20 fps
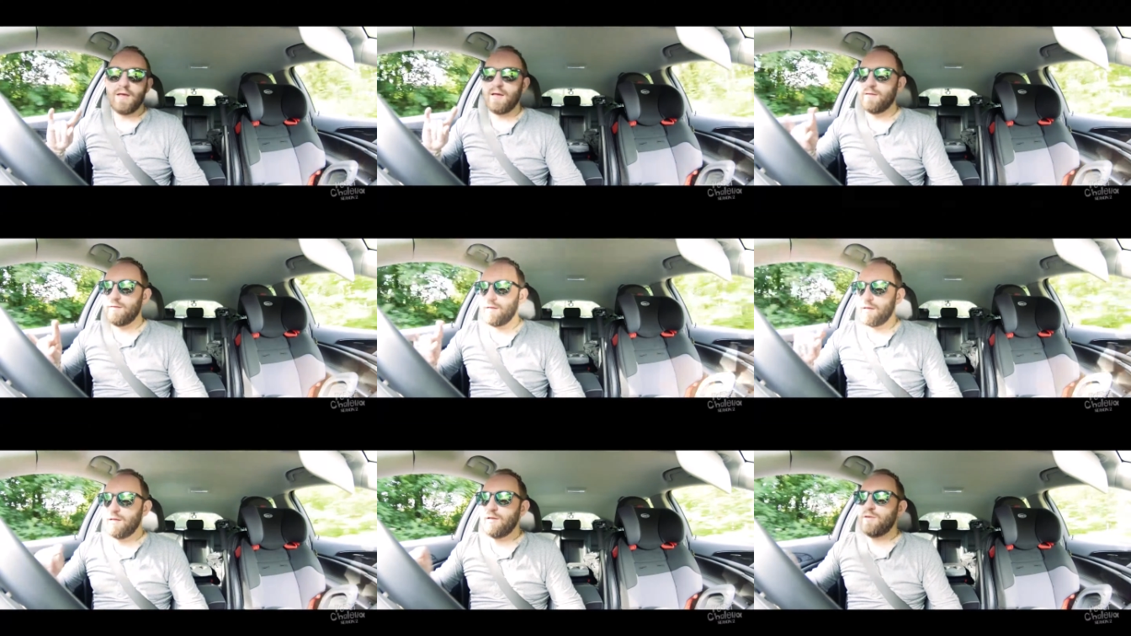
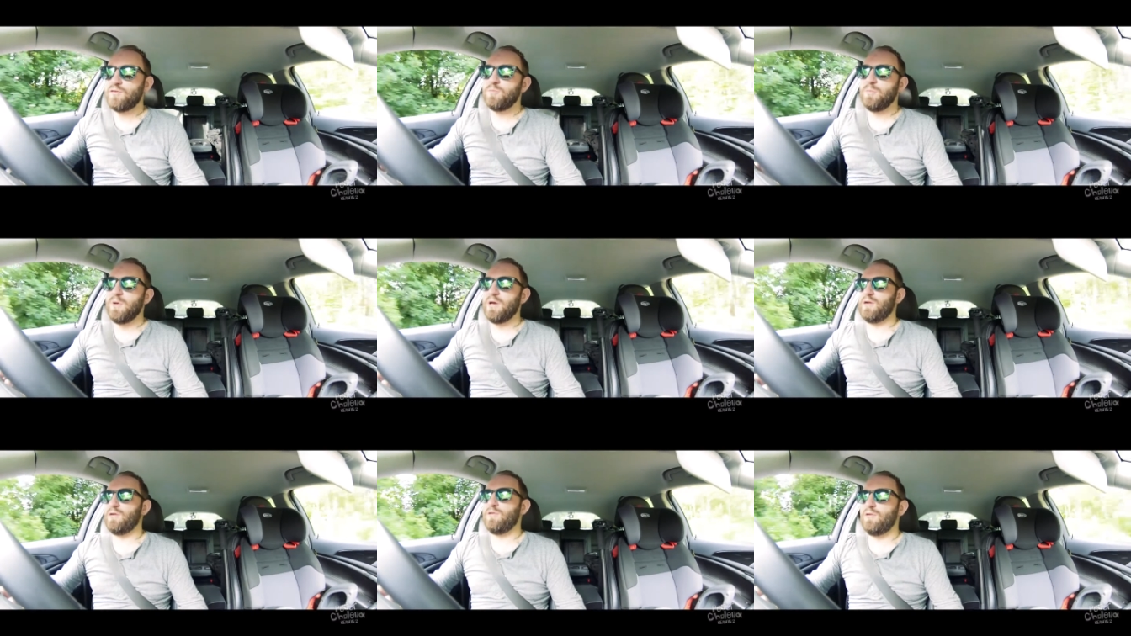in each
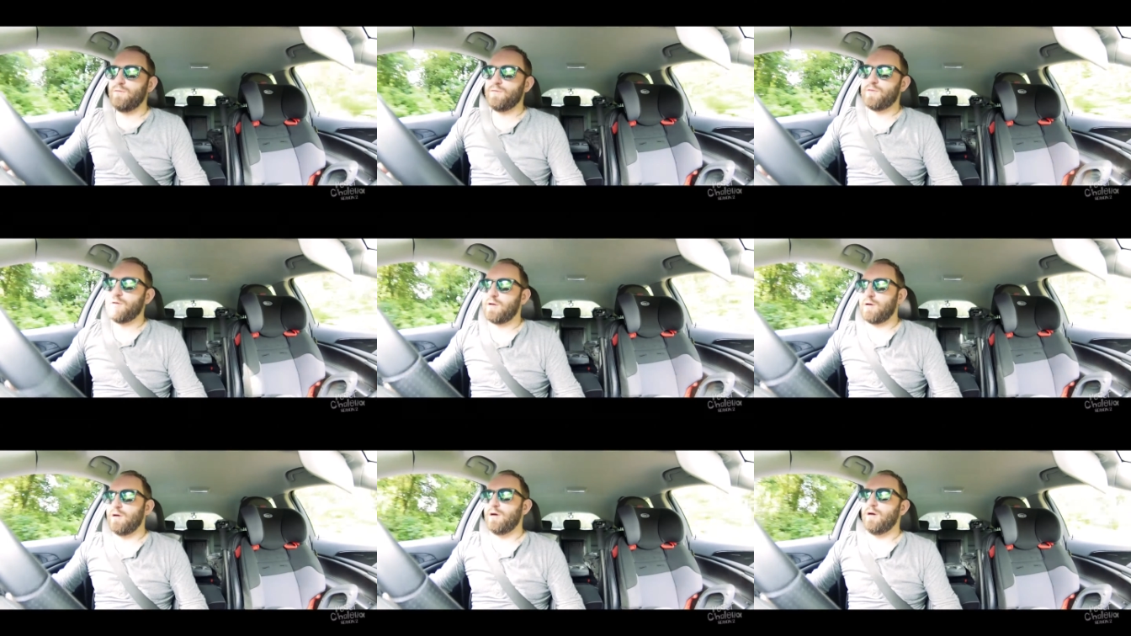mirror of
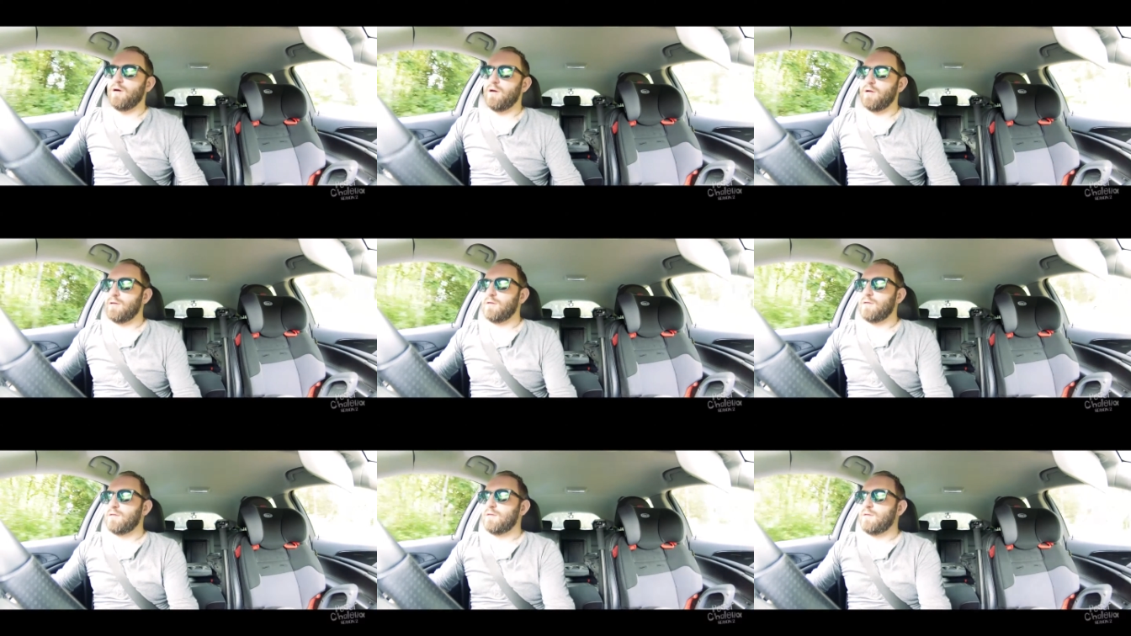the
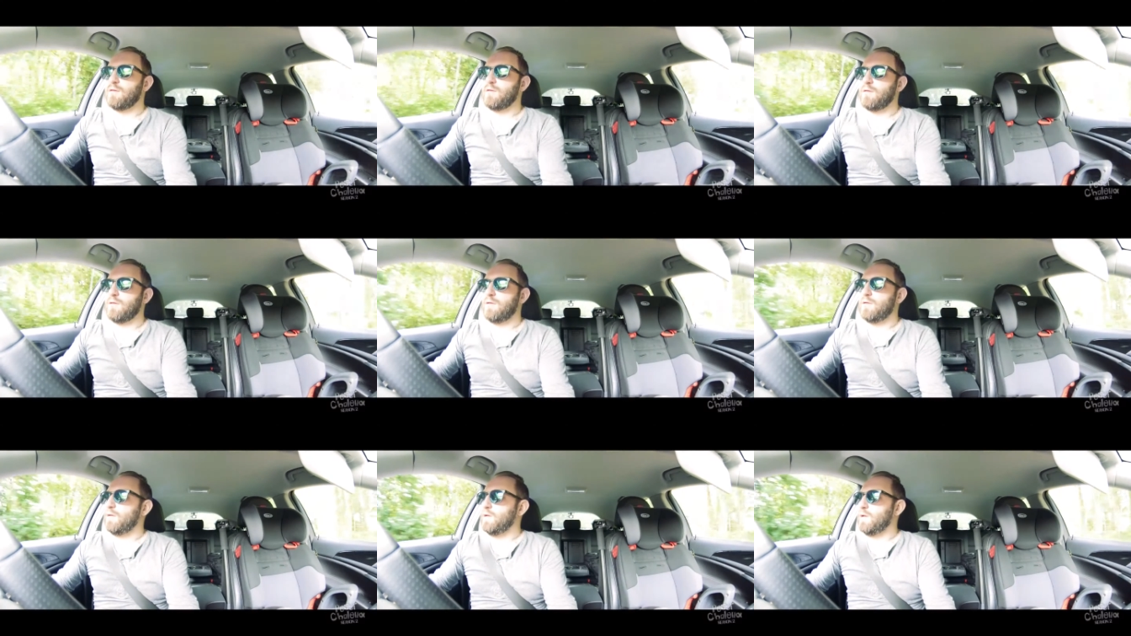car
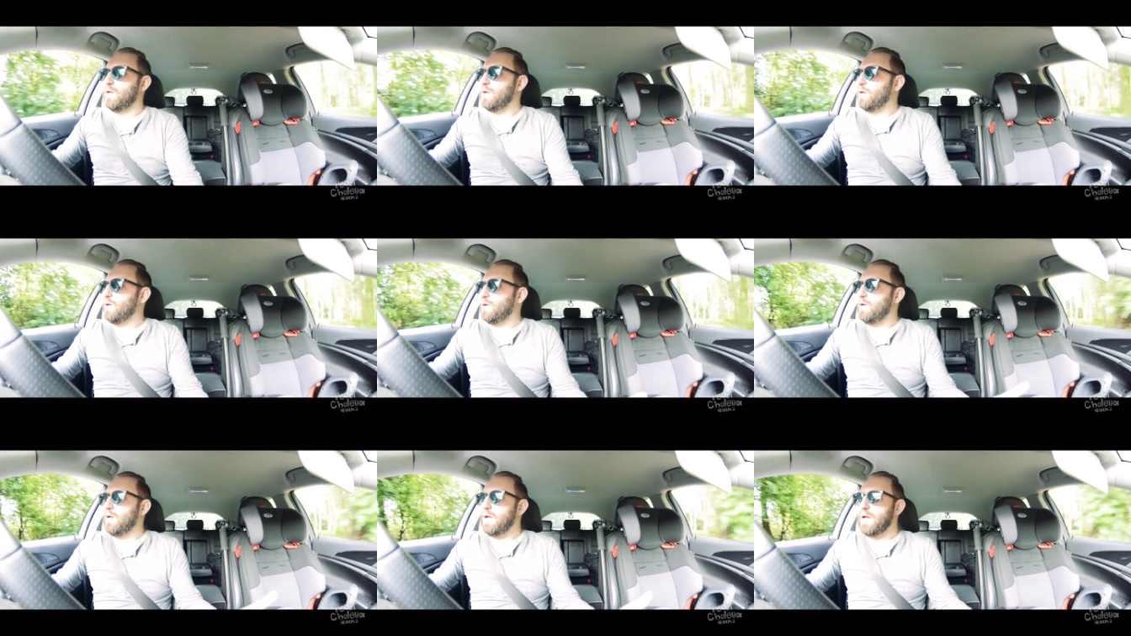
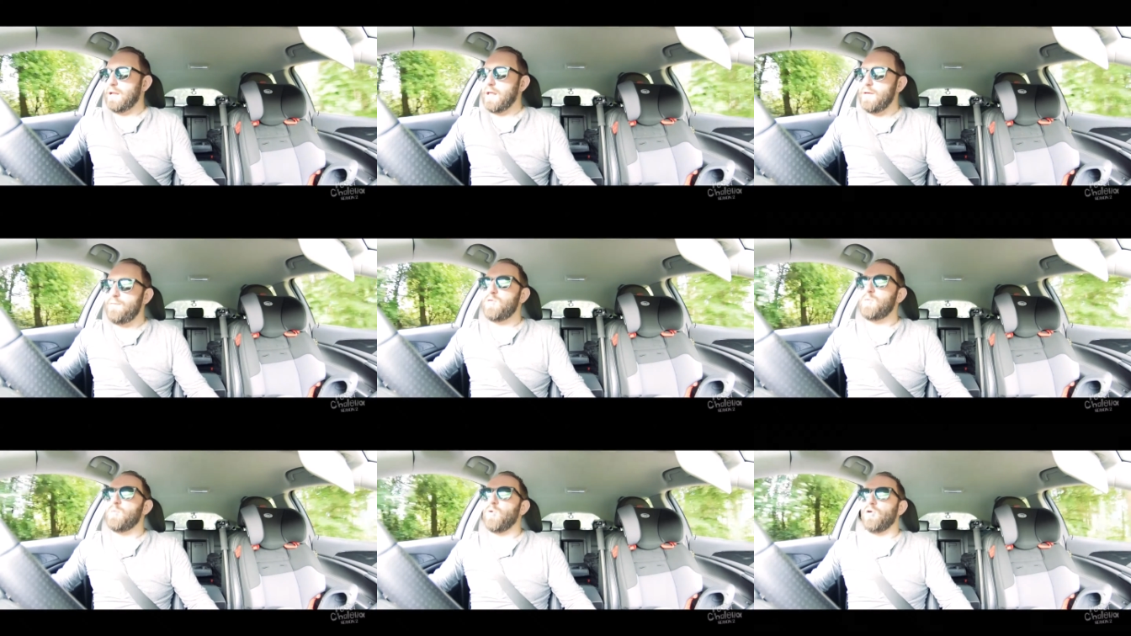and
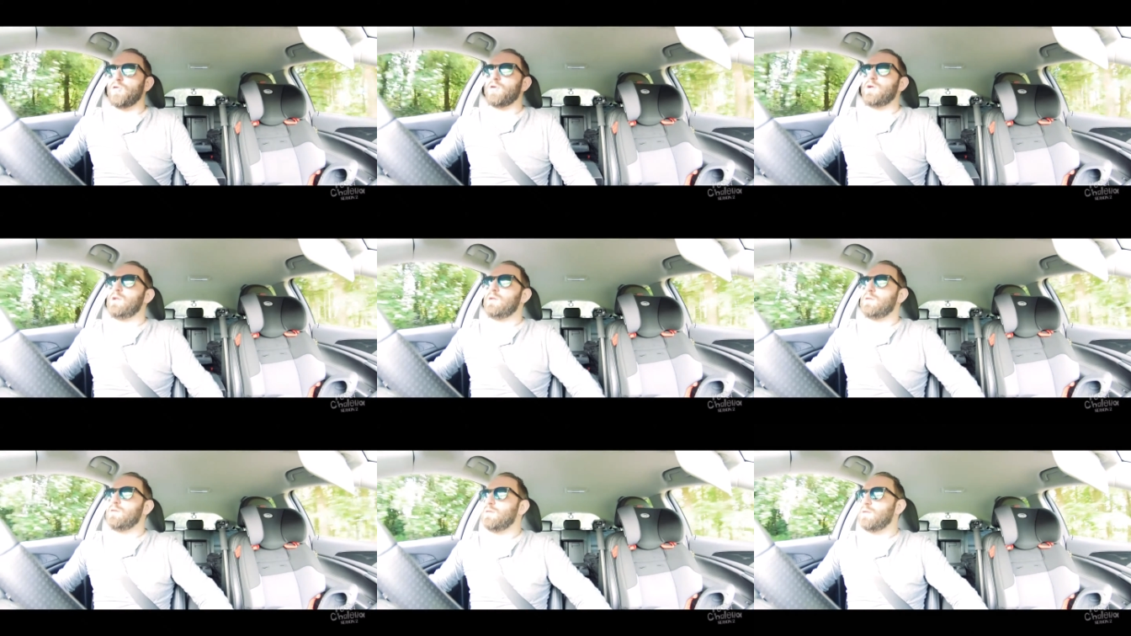every
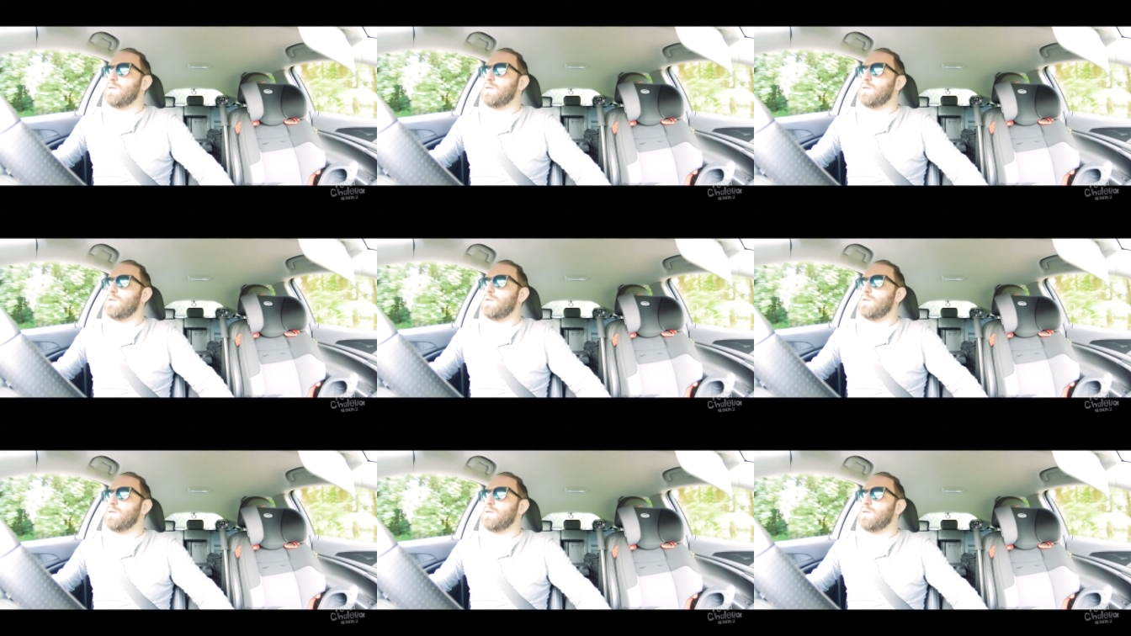morning